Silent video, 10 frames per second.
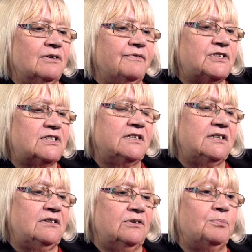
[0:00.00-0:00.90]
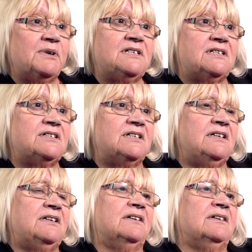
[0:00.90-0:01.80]
obviously
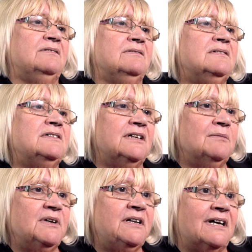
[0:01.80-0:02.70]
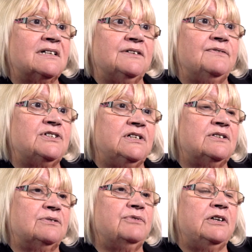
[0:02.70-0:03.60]
obesity and inactivity
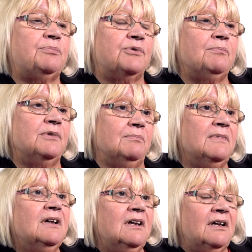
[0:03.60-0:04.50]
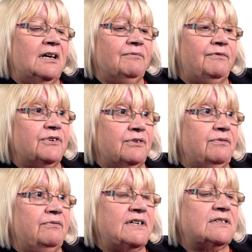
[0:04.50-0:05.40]
is a real problem for the
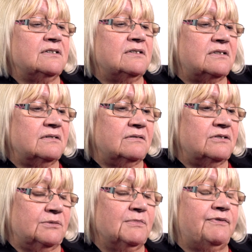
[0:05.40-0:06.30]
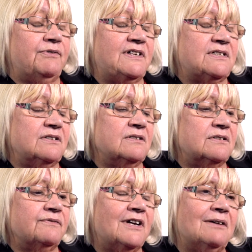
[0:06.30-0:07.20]
residents, some of the residents
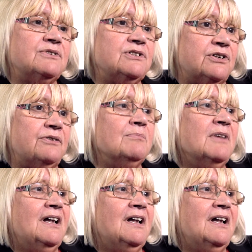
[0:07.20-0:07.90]
of County Durham.